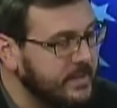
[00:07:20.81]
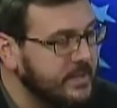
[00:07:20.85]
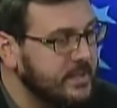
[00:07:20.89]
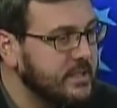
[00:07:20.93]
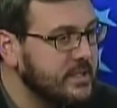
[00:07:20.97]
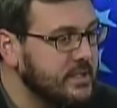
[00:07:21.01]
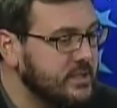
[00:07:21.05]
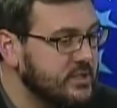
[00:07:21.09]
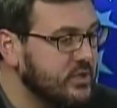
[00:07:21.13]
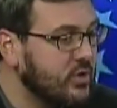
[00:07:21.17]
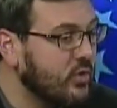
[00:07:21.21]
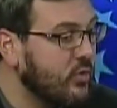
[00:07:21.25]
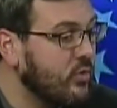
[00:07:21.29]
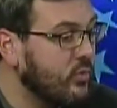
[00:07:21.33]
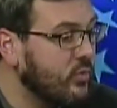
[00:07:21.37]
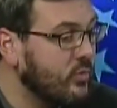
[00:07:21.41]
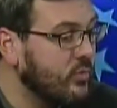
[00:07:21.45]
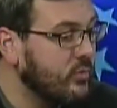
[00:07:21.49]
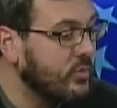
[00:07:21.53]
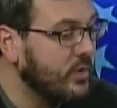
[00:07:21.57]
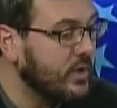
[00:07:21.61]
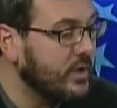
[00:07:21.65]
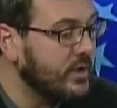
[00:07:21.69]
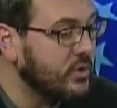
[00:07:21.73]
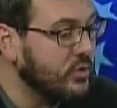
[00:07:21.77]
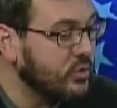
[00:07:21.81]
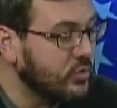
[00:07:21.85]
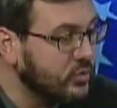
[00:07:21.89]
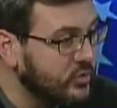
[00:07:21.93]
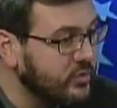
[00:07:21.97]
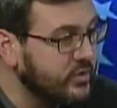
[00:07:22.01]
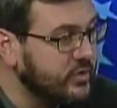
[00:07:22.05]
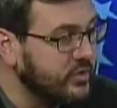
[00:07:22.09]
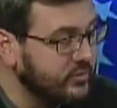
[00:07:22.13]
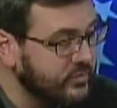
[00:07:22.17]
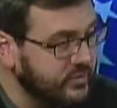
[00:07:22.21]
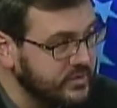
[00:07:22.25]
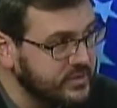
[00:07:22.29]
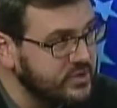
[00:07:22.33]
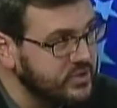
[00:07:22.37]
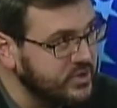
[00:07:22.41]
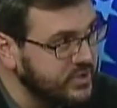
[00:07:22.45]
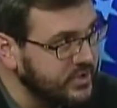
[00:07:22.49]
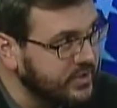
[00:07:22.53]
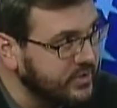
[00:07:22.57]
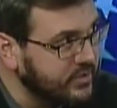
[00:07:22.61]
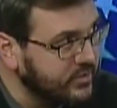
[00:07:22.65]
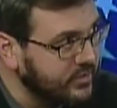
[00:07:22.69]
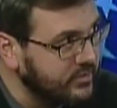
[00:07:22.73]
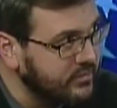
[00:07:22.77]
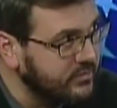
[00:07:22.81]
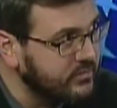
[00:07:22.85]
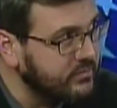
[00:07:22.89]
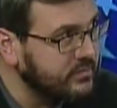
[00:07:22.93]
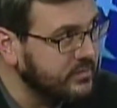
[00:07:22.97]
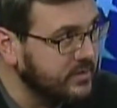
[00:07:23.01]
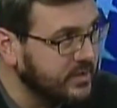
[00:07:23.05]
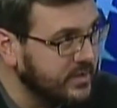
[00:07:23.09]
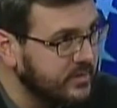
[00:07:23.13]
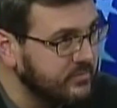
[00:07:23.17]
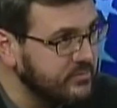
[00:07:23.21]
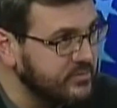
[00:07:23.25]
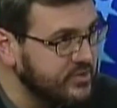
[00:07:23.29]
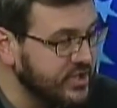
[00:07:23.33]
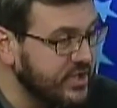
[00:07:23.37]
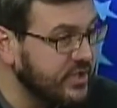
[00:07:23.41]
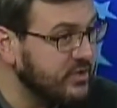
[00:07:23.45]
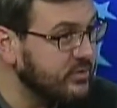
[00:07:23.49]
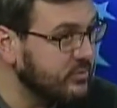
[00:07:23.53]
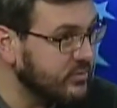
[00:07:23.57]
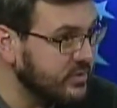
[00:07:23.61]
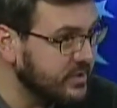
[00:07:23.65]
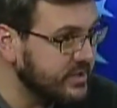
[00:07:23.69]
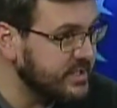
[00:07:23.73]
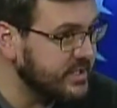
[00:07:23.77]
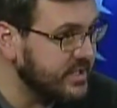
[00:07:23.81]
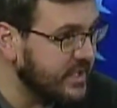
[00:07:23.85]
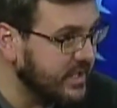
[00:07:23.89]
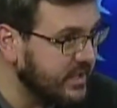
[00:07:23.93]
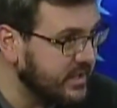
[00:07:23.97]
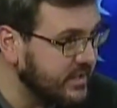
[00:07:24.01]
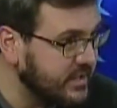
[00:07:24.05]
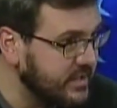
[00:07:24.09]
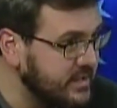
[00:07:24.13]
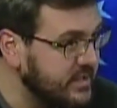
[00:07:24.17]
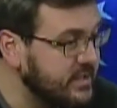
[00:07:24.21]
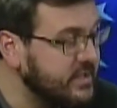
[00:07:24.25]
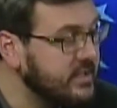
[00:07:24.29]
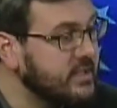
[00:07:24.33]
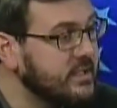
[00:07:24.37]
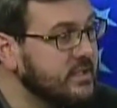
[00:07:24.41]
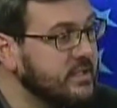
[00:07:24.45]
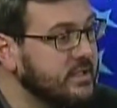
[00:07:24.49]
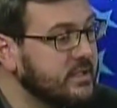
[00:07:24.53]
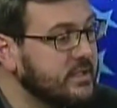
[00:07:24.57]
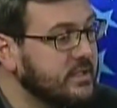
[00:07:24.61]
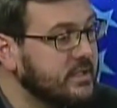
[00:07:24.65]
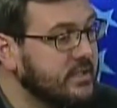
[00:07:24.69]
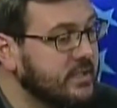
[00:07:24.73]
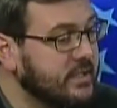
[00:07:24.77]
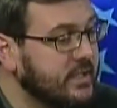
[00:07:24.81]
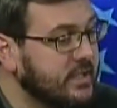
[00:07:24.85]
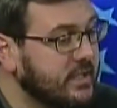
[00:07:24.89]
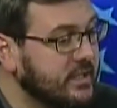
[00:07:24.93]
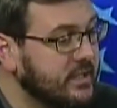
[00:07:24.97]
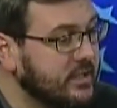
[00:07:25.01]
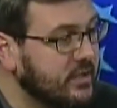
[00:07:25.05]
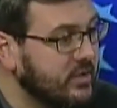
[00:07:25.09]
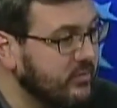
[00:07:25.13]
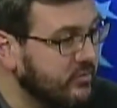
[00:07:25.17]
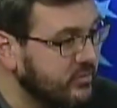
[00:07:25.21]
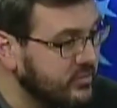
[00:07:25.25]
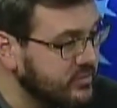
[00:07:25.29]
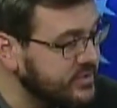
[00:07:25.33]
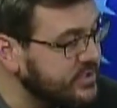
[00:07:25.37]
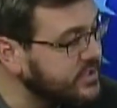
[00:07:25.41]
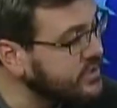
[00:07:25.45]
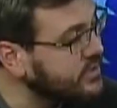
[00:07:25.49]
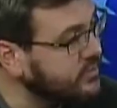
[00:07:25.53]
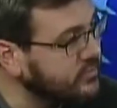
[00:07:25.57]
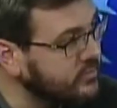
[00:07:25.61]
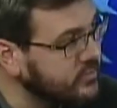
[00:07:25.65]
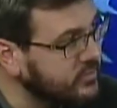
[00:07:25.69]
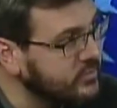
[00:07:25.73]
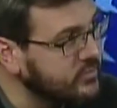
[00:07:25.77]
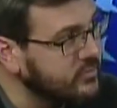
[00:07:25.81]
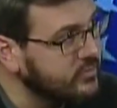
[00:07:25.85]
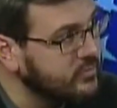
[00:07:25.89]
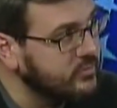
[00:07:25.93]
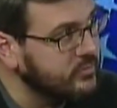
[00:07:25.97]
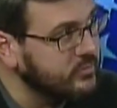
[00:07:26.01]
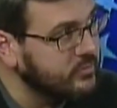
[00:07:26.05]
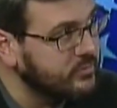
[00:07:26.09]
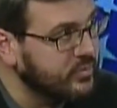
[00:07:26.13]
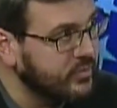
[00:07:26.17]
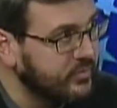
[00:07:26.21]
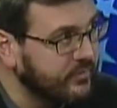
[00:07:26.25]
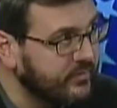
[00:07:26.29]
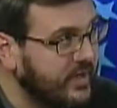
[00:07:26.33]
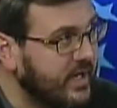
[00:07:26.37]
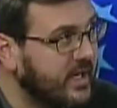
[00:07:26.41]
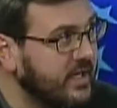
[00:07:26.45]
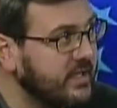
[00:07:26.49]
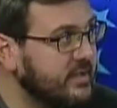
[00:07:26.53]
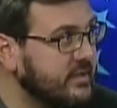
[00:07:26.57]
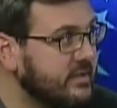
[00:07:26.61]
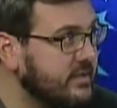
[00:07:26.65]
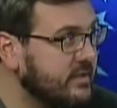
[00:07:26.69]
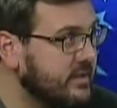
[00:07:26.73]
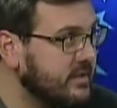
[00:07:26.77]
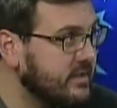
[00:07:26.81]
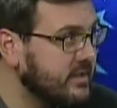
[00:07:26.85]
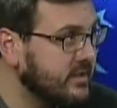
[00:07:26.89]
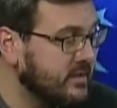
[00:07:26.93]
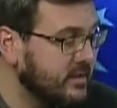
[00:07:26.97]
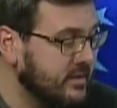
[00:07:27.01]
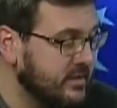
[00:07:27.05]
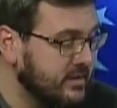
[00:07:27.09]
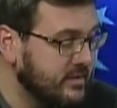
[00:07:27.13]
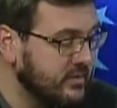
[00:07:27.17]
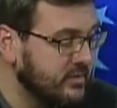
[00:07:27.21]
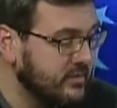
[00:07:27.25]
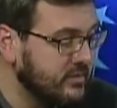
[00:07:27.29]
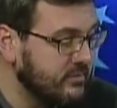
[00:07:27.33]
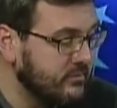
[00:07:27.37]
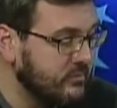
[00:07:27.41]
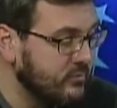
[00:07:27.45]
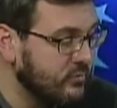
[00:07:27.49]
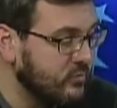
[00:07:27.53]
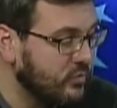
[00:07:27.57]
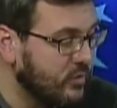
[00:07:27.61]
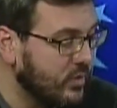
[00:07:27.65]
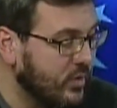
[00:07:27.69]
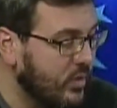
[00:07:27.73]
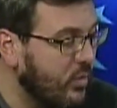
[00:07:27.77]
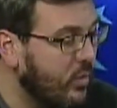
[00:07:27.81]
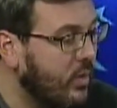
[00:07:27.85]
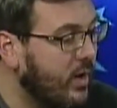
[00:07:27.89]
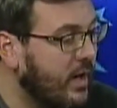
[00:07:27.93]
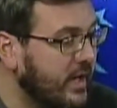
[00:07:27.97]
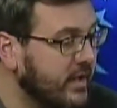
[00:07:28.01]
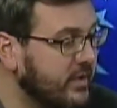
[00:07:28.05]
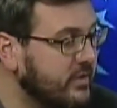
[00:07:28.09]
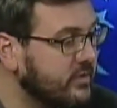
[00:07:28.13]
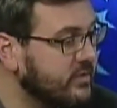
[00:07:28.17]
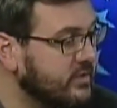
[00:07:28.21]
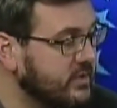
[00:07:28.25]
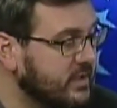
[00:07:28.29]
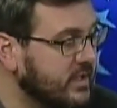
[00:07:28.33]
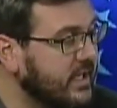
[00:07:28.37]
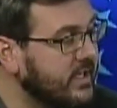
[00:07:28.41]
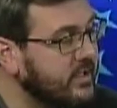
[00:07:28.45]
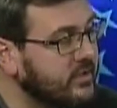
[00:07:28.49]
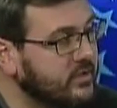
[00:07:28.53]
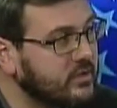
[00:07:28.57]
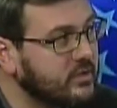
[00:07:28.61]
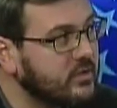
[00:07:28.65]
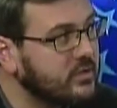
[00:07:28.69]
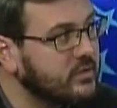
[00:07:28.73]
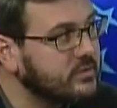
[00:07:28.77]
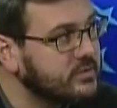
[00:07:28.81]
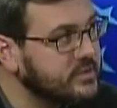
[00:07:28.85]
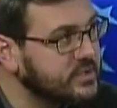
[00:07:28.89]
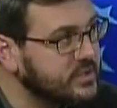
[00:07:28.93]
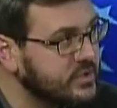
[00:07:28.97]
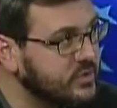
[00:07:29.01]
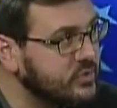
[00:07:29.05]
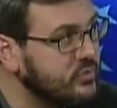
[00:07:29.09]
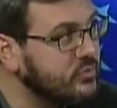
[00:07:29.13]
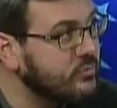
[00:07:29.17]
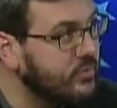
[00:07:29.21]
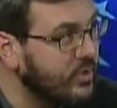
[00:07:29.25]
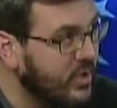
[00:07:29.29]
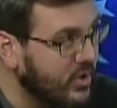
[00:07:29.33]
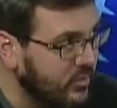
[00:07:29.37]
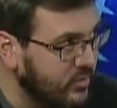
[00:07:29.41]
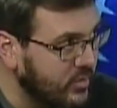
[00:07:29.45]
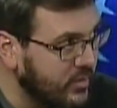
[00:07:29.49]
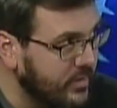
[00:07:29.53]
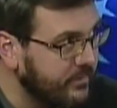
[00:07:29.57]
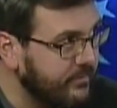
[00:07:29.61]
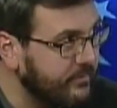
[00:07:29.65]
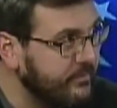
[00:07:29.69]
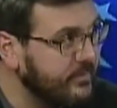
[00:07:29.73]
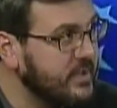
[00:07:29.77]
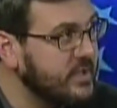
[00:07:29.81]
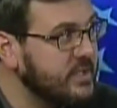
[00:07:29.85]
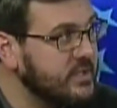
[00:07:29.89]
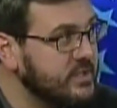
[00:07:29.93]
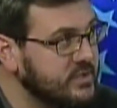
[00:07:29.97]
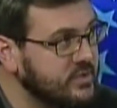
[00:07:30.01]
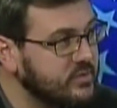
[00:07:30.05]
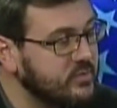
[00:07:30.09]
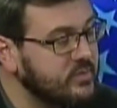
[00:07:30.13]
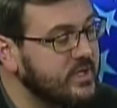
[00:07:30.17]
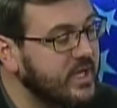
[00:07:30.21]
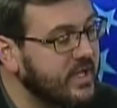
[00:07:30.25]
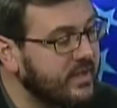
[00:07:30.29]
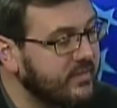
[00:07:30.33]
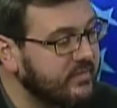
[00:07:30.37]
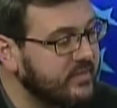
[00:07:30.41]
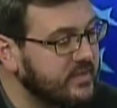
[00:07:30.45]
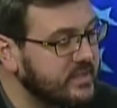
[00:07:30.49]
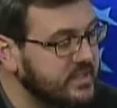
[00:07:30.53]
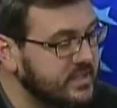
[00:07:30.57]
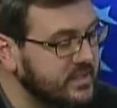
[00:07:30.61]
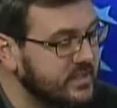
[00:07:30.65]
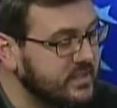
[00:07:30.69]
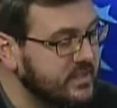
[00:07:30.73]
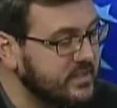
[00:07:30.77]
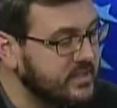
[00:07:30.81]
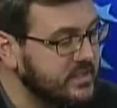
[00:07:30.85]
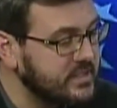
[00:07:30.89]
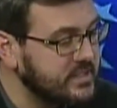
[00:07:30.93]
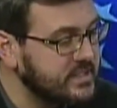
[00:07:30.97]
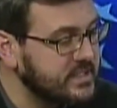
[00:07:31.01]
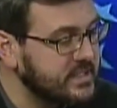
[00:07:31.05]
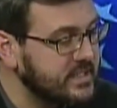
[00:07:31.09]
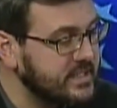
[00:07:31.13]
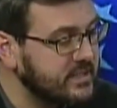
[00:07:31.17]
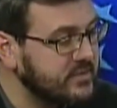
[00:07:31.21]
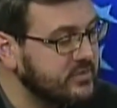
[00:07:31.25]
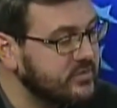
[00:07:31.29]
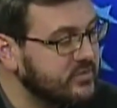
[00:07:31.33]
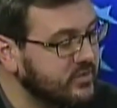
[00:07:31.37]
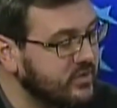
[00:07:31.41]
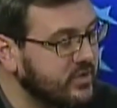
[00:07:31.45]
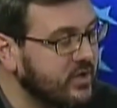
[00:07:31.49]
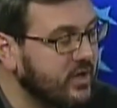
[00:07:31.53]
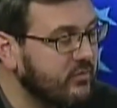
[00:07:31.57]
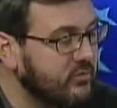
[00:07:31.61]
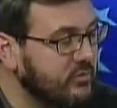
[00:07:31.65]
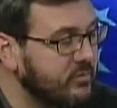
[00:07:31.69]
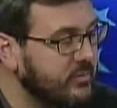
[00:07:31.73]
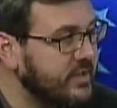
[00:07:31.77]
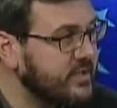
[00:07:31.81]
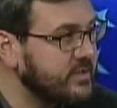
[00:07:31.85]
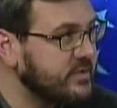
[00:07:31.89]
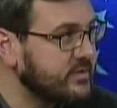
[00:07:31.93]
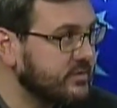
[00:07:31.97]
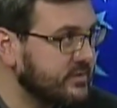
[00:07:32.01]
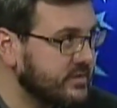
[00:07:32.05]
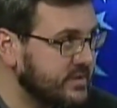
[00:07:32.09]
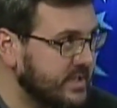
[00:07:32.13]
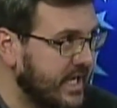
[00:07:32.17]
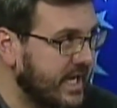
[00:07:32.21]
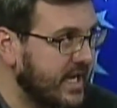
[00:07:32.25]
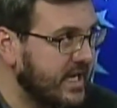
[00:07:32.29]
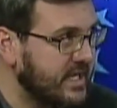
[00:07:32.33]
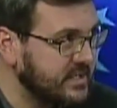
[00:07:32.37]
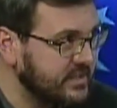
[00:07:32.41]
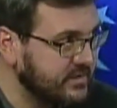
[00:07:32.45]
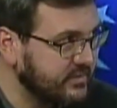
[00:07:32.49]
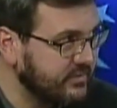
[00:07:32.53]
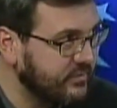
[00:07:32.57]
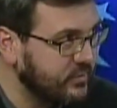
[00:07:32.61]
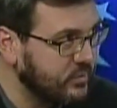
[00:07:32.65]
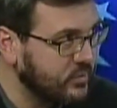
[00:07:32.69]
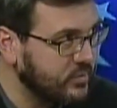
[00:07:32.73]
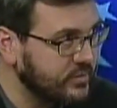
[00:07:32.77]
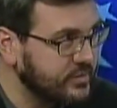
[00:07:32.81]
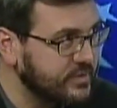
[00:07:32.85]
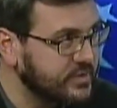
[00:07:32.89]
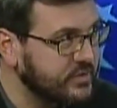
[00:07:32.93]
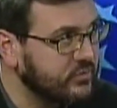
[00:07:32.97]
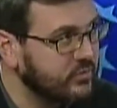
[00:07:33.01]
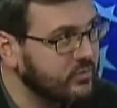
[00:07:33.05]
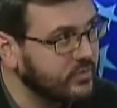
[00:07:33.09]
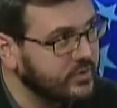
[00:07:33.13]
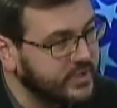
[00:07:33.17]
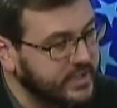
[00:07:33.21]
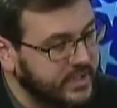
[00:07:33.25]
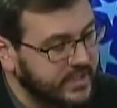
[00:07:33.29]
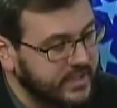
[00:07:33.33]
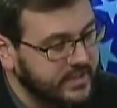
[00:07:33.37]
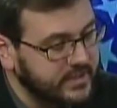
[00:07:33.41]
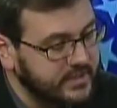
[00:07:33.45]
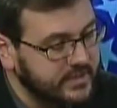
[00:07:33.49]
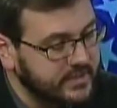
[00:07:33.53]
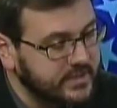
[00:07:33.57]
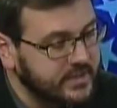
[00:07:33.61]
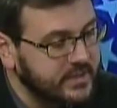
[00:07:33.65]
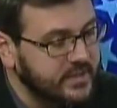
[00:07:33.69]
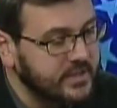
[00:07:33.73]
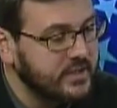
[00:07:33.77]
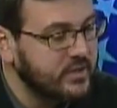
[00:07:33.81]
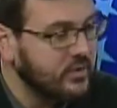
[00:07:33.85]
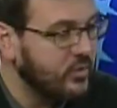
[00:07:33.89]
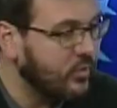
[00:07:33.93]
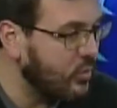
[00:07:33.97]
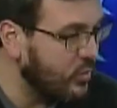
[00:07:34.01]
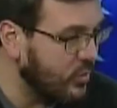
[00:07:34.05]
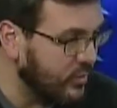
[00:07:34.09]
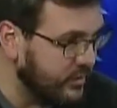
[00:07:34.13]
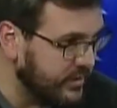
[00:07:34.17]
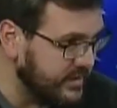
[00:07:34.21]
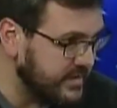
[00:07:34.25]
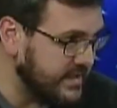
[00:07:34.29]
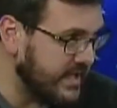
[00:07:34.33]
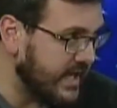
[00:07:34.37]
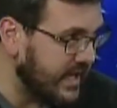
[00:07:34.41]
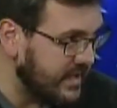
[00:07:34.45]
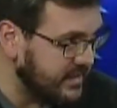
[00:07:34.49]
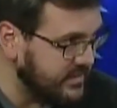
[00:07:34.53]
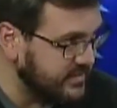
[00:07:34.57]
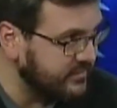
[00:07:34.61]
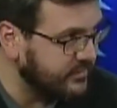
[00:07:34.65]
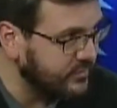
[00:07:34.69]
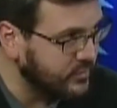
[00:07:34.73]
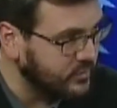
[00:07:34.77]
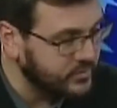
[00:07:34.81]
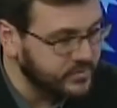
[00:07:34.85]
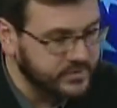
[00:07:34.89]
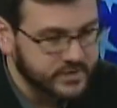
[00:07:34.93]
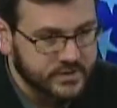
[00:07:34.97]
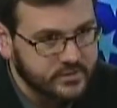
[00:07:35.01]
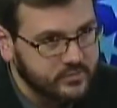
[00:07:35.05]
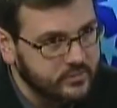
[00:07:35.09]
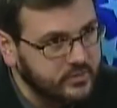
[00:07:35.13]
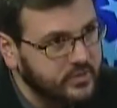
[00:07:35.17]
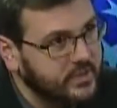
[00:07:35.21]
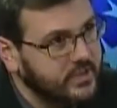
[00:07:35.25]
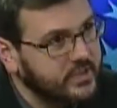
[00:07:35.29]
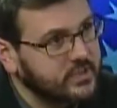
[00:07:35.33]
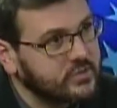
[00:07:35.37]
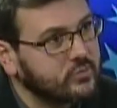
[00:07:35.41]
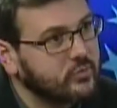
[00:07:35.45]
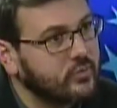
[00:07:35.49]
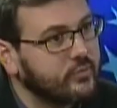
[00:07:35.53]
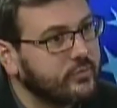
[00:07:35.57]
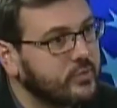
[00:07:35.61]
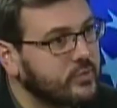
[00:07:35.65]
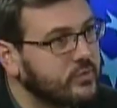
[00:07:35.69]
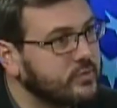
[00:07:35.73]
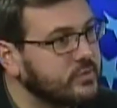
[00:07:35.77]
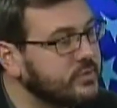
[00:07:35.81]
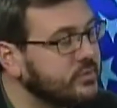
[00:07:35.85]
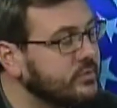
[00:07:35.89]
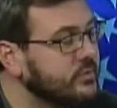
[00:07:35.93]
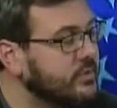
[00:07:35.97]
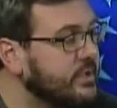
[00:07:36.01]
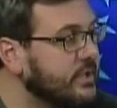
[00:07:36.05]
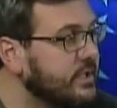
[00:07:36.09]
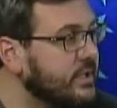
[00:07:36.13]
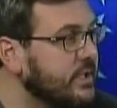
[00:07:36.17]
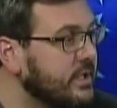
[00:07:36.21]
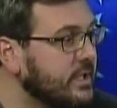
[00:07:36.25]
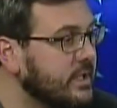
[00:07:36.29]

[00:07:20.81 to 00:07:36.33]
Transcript: So earlier this year, January 2nd, Governor Sununu provided the required letter to BOEM to get this intergovernmental task force created, or the task force as we like to refer to it.